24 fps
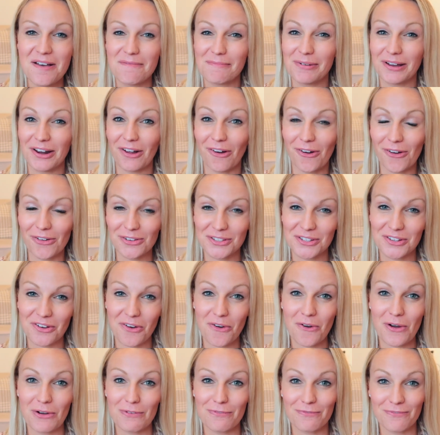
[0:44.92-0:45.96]
but
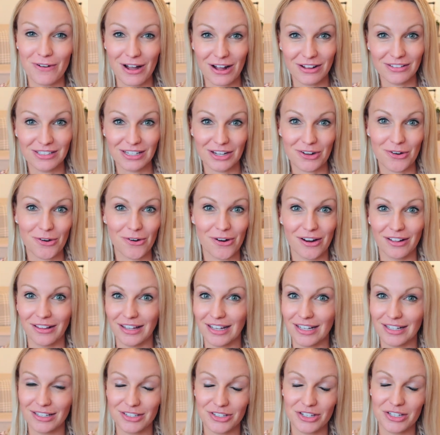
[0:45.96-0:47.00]
also fall decor.
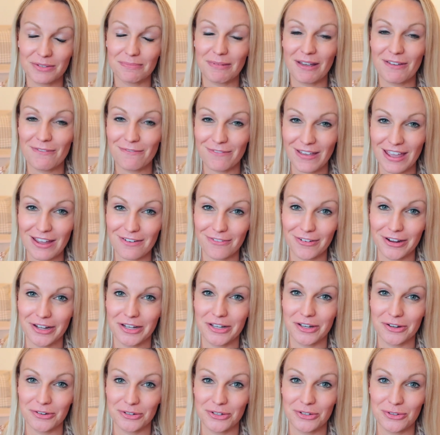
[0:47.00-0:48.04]
Like it's just my favorite
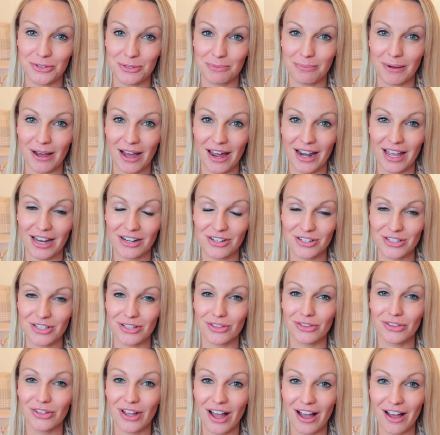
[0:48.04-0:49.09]
go-to spot. I just
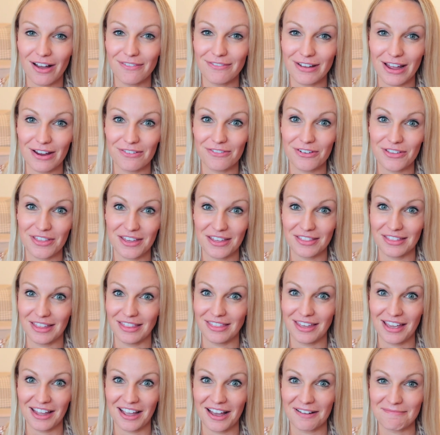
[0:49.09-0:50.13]
love everything
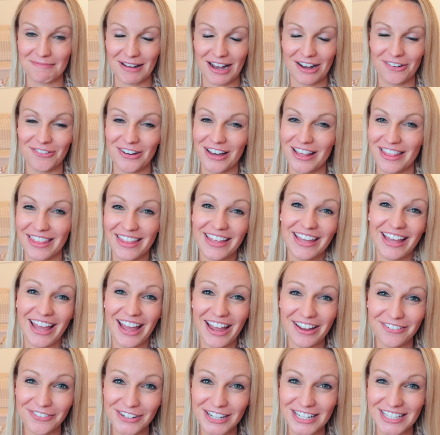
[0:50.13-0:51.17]
that they come out with
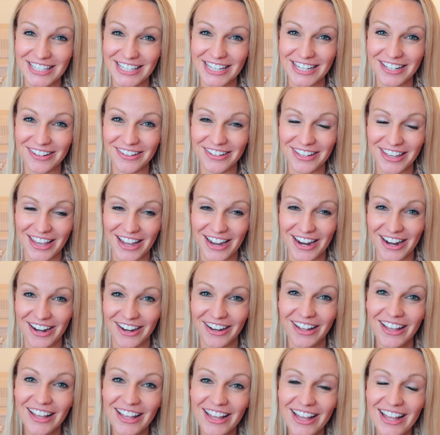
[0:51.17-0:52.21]
every single
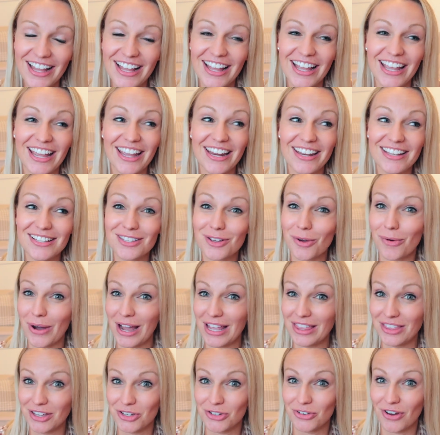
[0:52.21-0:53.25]
year. It is
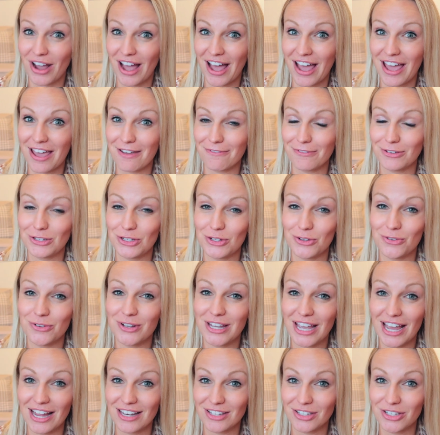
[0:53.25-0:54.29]
quite the drive to
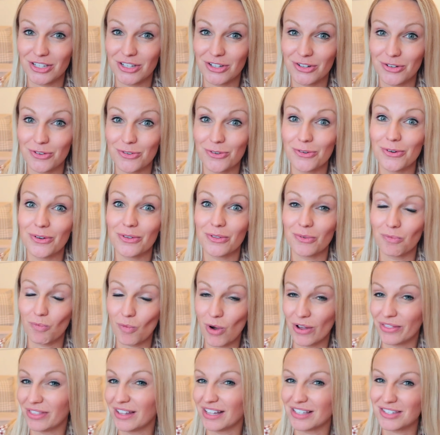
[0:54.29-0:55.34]
get to
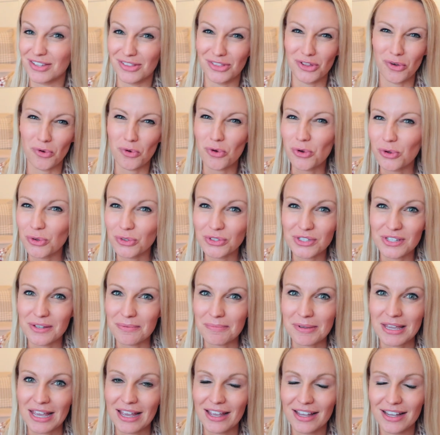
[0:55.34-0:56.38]
one that's local to
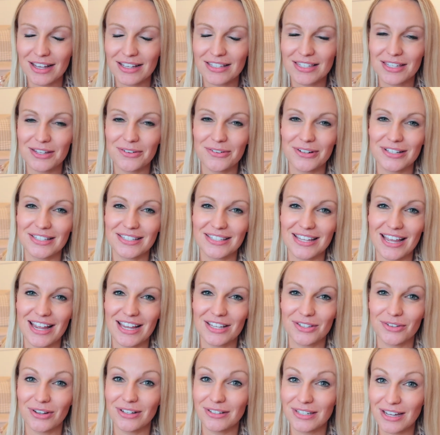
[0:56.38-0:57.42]
me, I guess you would
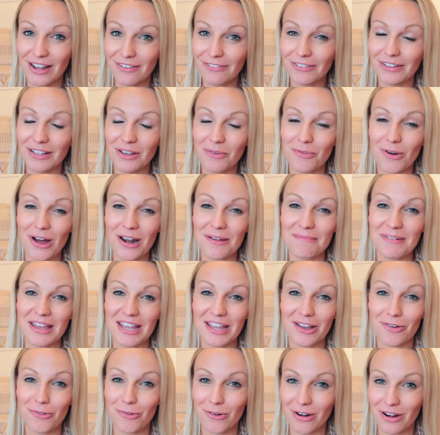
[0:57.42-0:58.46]
say. So I definitely want to
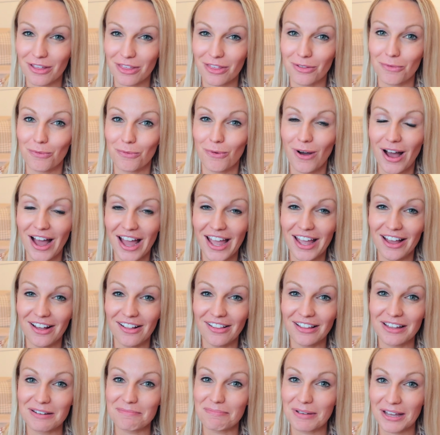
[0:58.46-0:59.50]
make it worthwhile
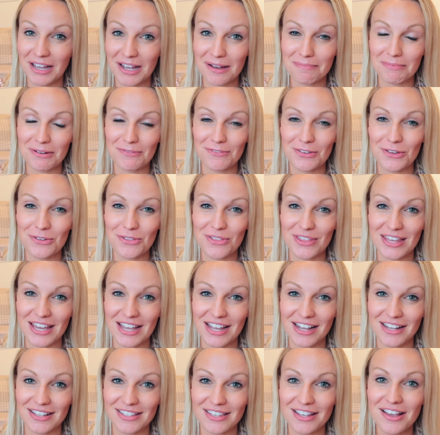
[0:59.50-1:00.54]
and pick up a few
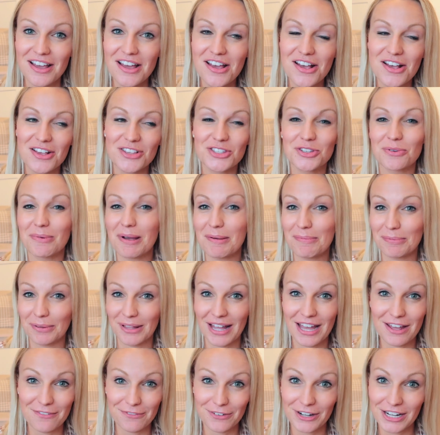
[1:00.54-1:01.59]
things. So my
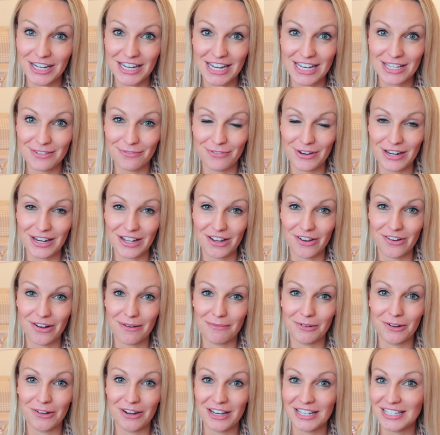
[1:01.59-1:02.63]
plan for today's video,
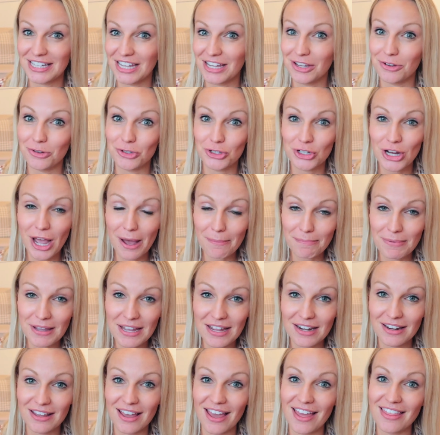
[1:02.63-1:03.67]
I'm going to take you
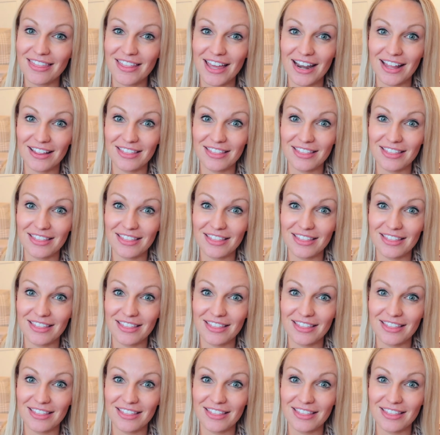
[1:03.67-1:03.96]
shopping and then